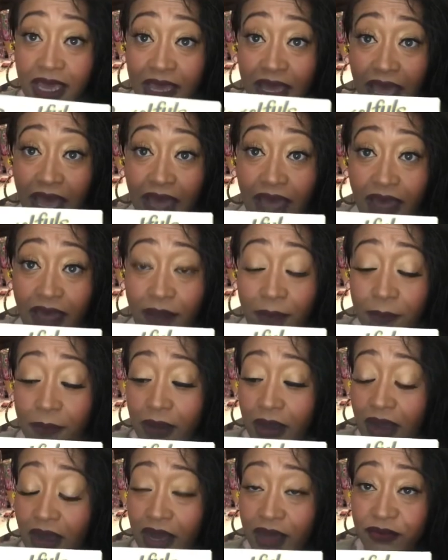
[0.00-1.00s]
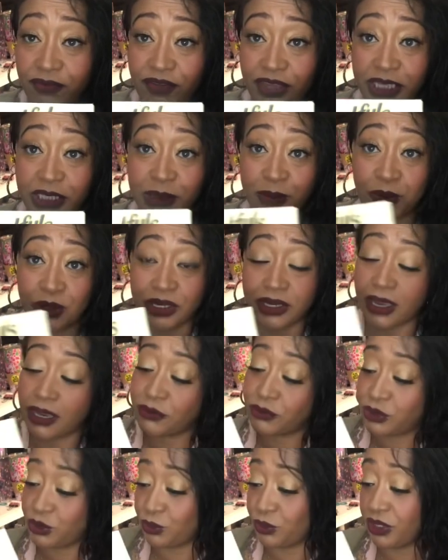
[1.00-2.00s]
um, on Facebook.
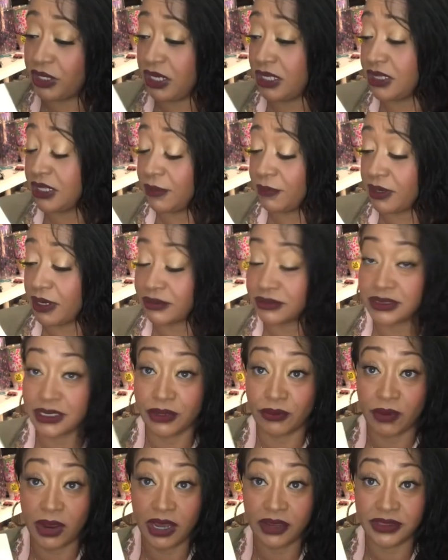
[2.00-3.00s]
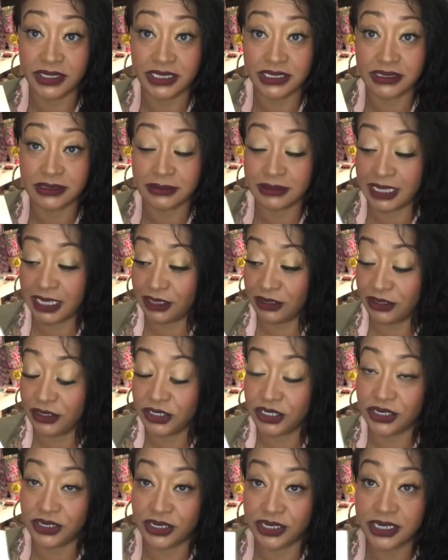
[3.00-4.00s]
I was reading them and I was like, wow, these, they
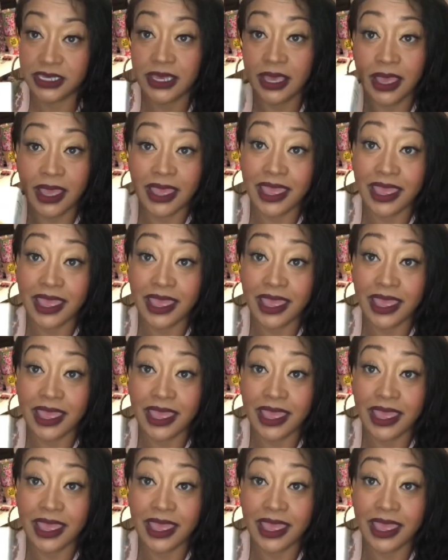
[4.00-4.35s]
look good,